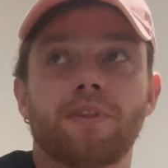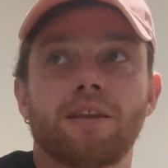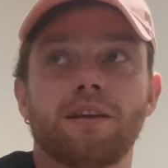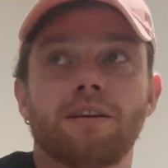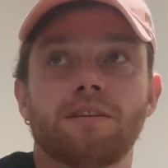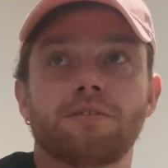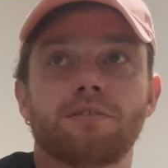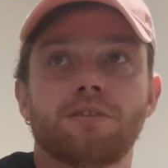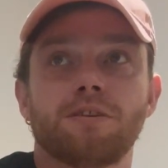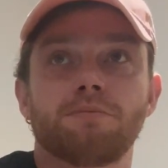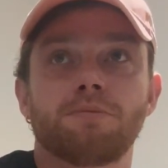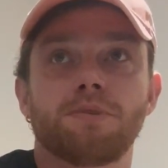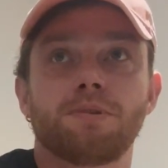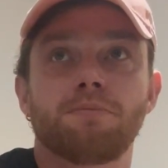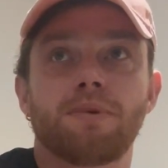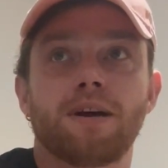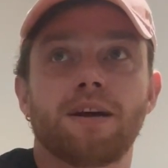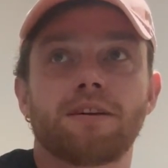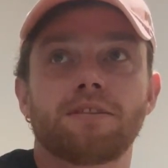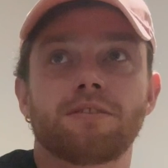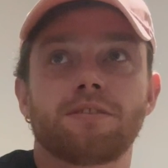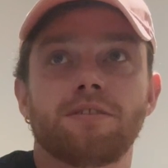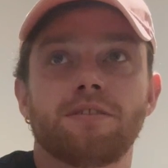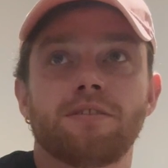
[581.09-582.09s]
it took me
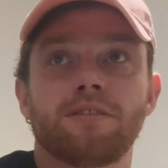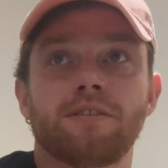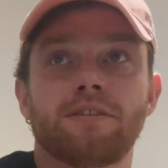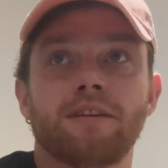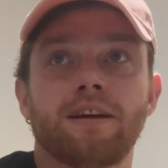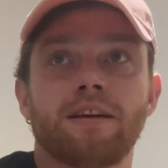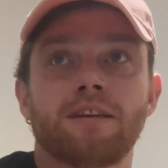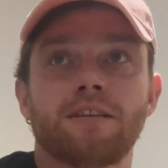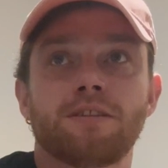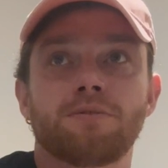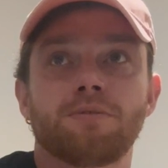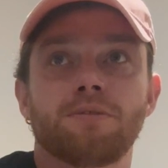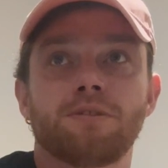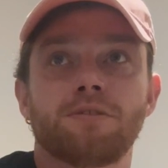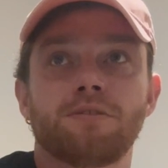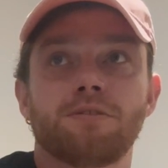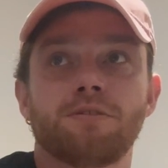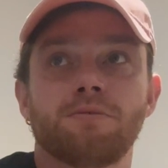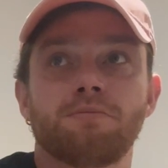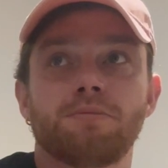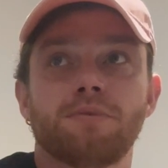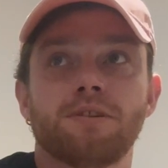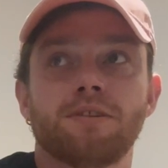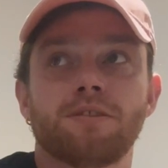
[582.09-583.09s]
back to the days when you
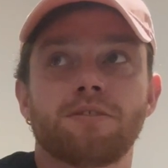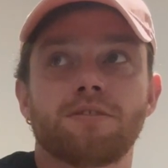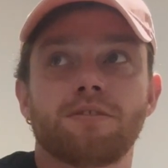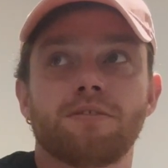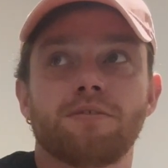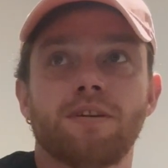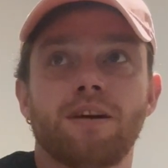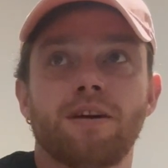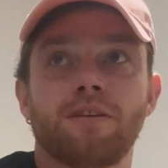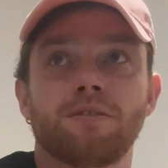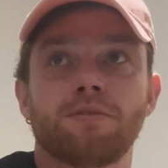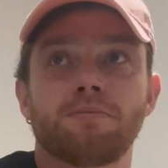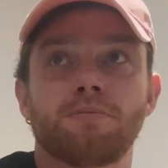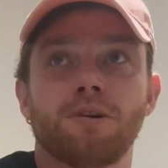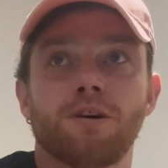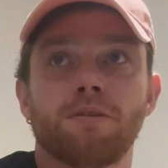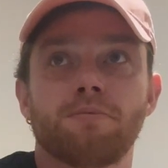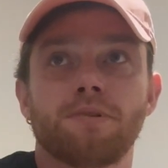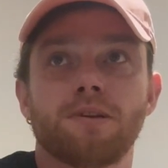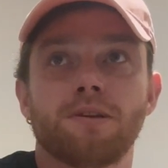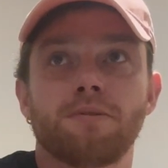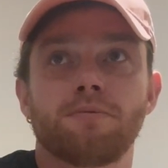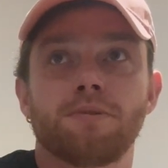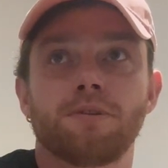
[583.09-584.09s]
were being surrounded by
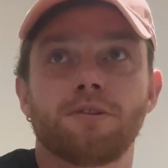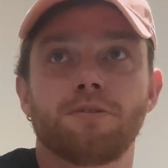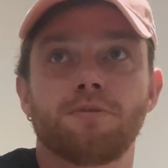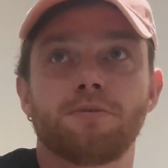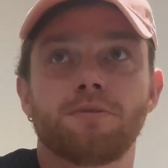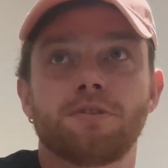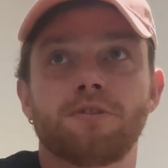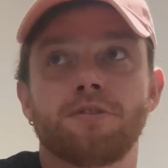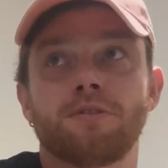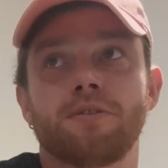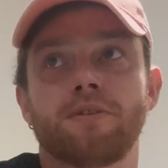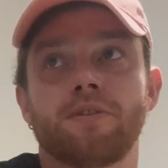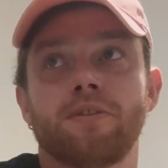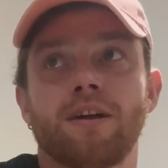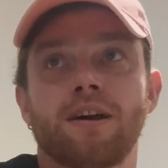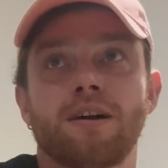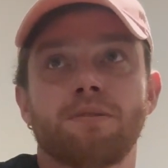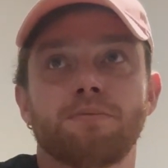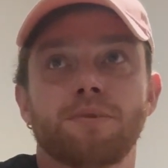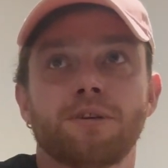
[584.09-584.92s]
people who were doing that,